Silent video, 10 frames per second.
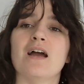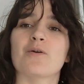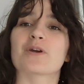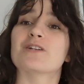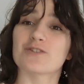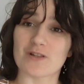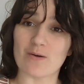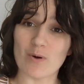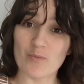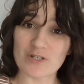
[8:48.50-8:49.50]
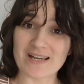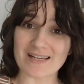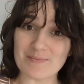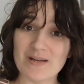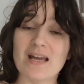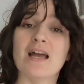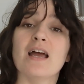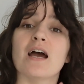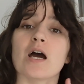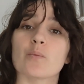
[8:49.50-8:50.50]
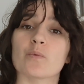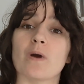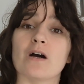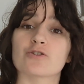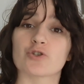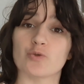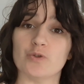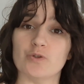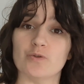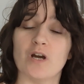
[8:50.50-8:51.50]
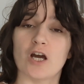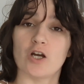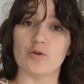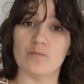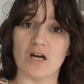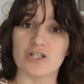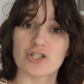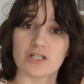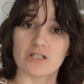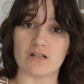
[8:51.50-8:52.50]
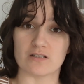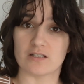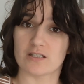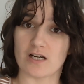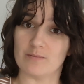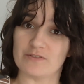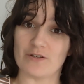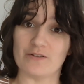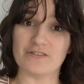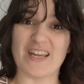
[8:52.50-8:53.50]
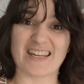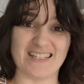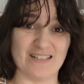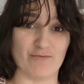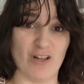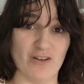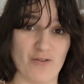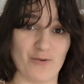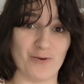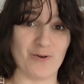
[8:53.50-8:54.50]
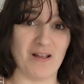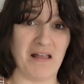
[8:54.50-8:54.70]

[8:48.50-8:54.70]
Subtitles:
We're going to do that one more time, and I'll show you how much gunk comes out in the second run through.